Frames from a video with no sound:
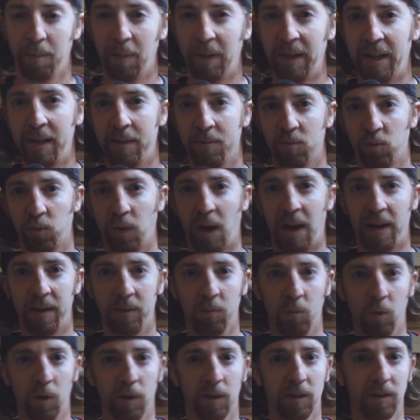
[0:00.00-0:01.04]
My name's
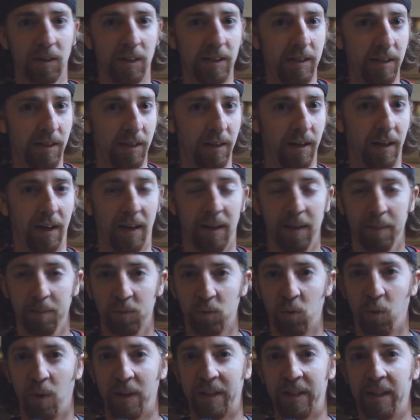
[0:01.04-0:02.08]
Ryan Wherley. I'm
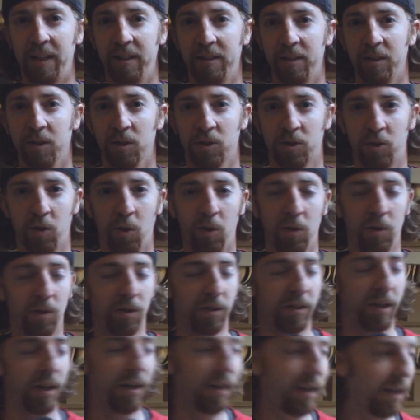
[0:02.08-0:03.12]
28 years
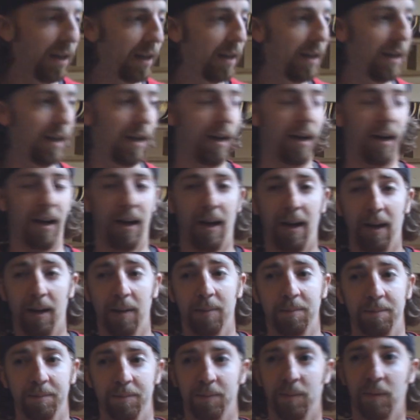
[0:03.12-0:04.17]
old.
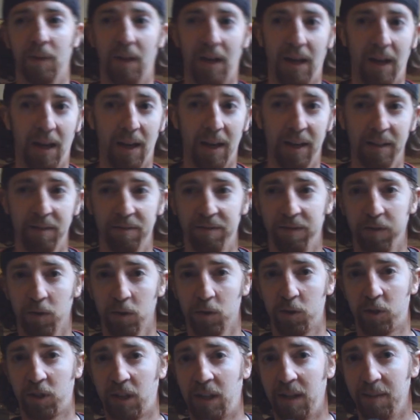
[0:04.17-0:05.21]
I
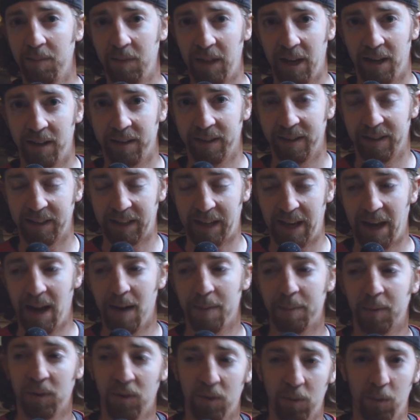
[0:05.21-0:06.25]
first came down to the
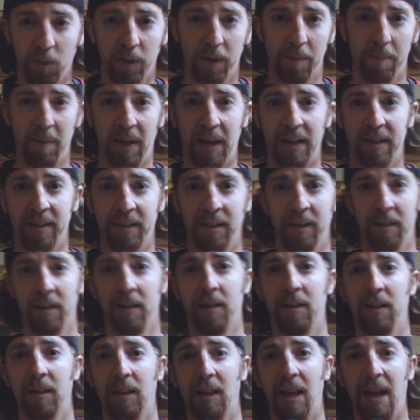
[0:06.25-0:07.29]
Capitol, would have been
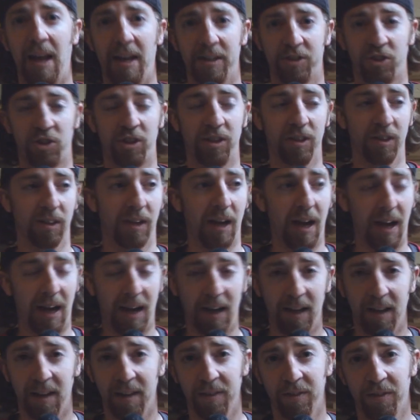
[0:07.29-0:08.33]
last year
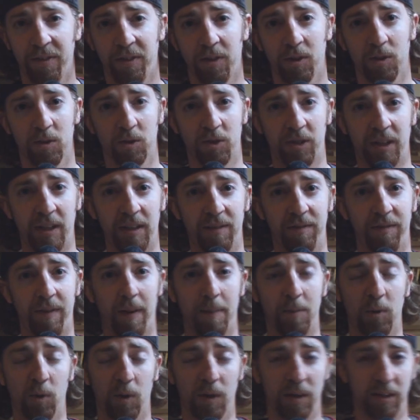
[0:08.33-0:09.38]
on Thursday,
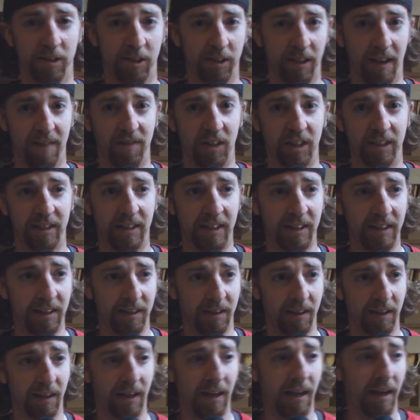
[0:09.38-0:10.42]
February
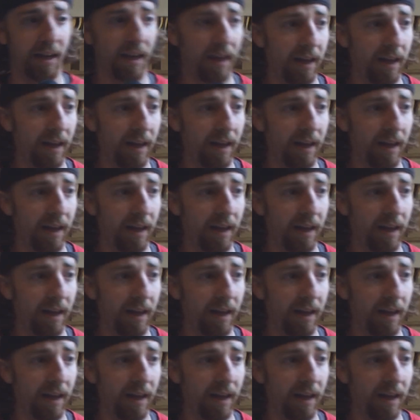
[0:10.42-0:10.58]
17th.